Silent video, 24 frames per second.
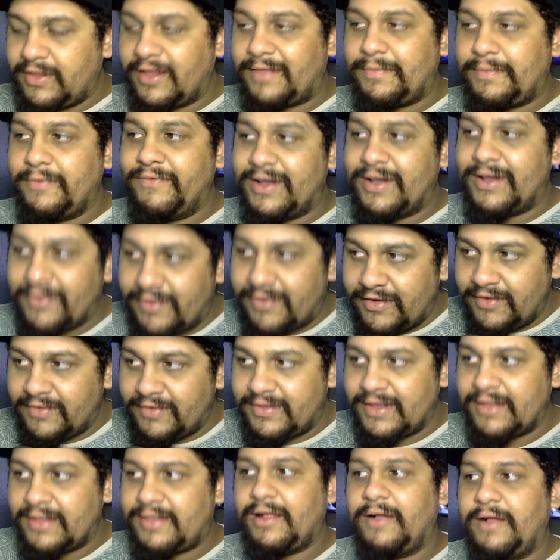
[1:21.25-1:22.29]
movie
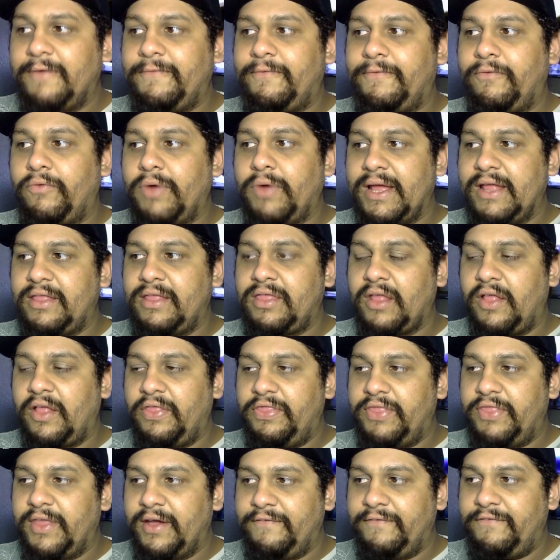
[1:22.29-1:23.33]
concerns itself with
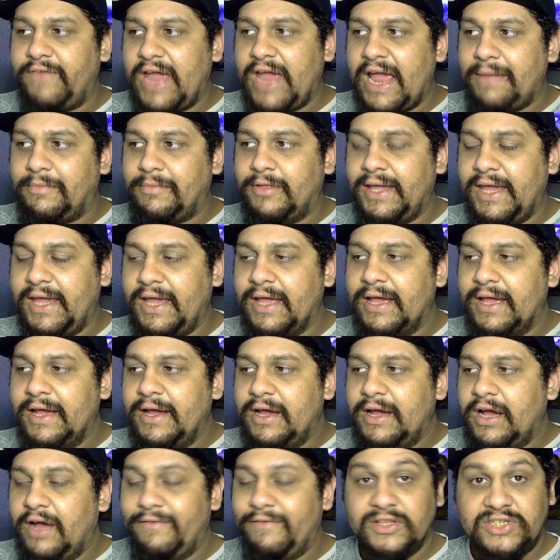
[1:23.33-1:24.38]
the family
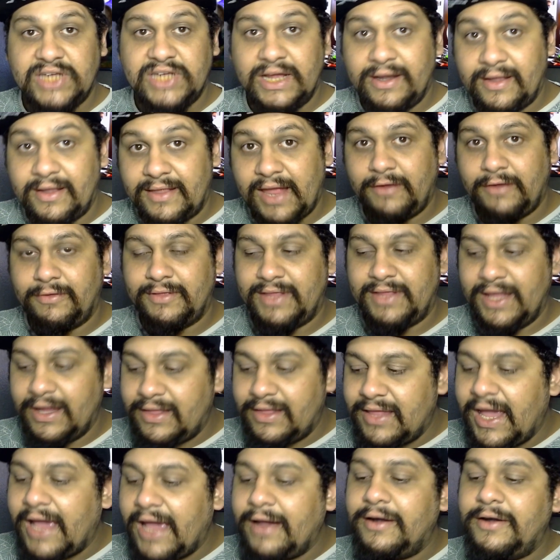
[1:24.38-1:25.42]
of a genocidal
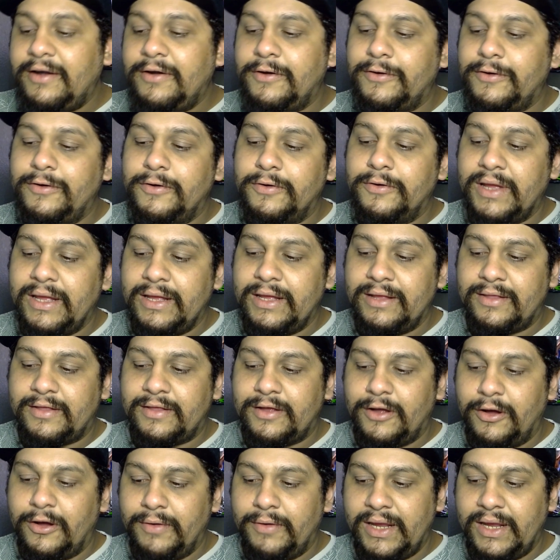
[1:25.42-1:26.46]
dictator who is
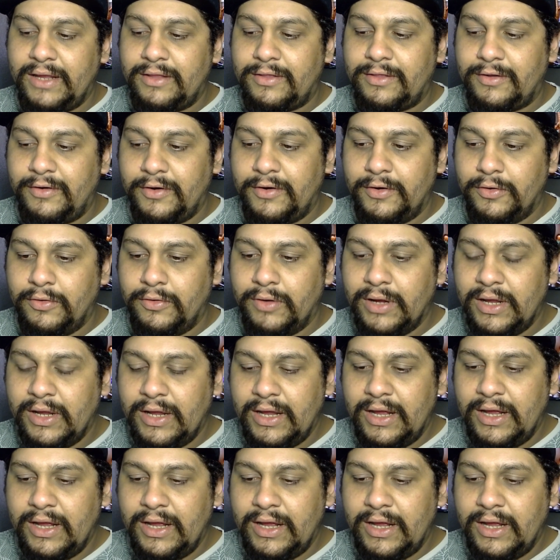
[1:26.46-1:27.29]
going through